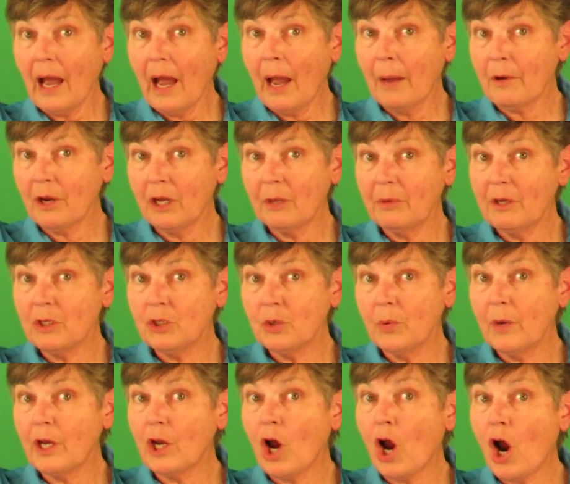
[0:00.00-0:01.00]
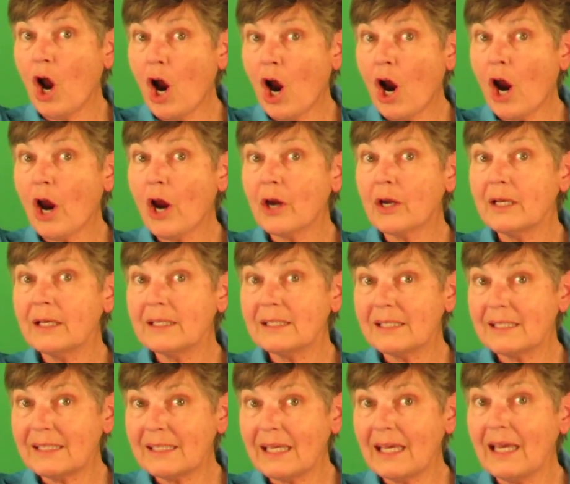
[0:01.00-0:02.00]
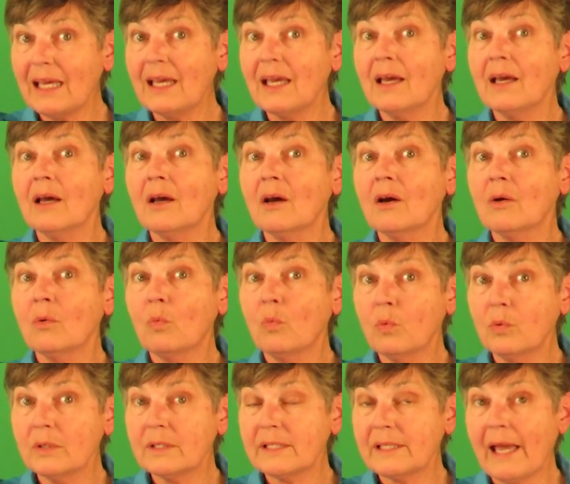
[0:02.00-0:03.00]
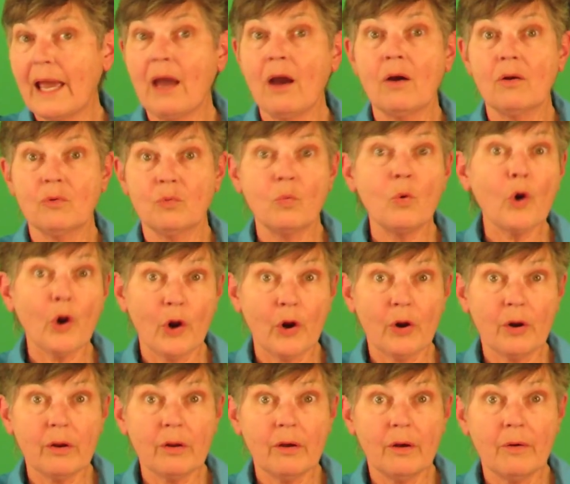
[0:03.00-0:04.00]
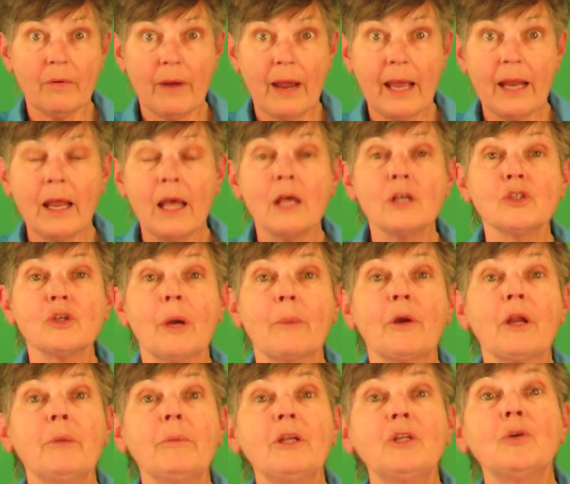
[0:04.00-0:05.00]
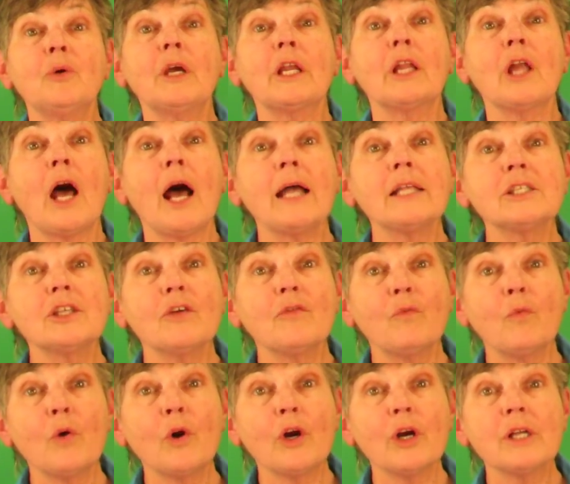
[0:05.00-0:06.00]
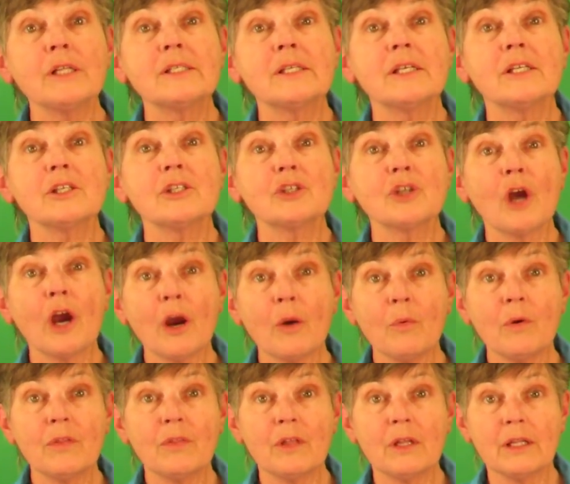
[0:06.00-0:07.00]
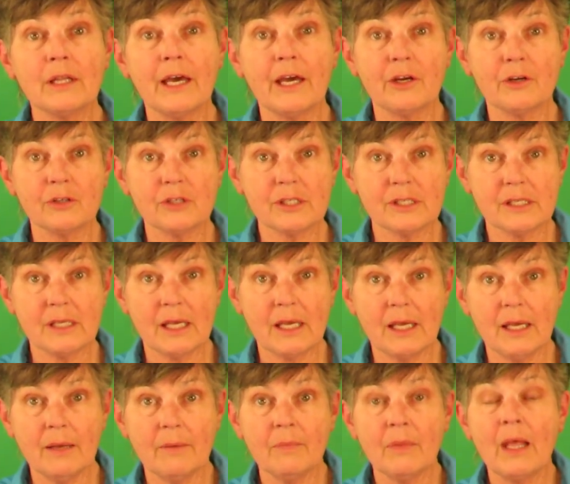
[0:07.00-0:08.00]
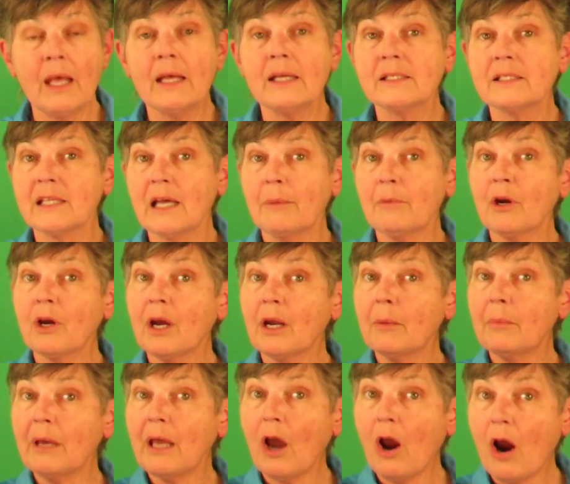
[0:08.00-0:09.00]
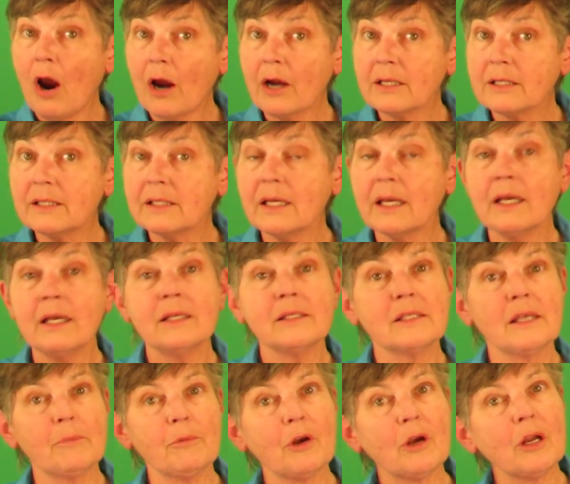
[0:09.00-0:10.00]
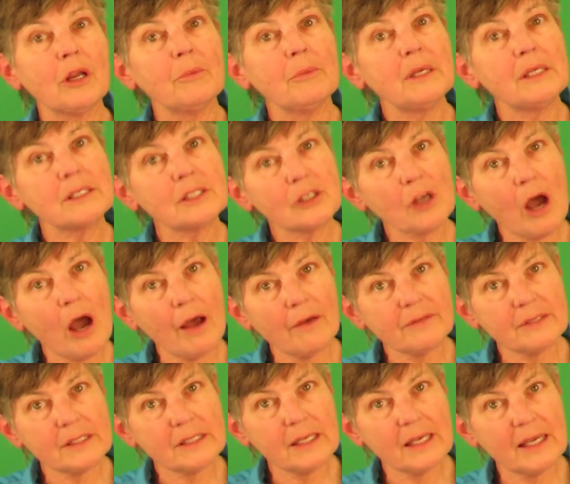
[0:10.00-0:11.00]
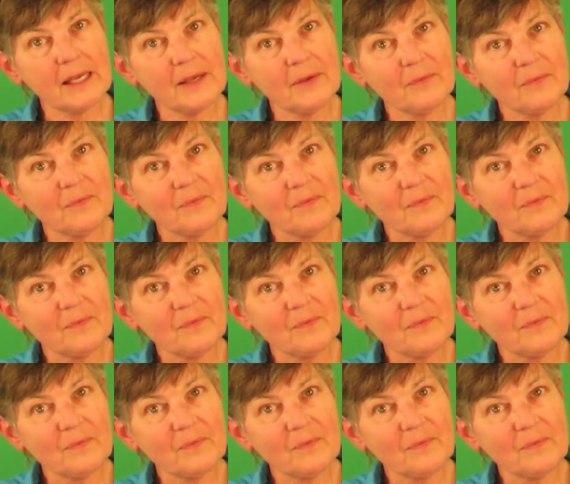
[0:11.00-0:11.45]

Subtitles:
I'm going to be doing a hard C sound word, right? So I'm going to be doing lots of words that start with the letter C. Some are going to be hard C, some are going to be soft C.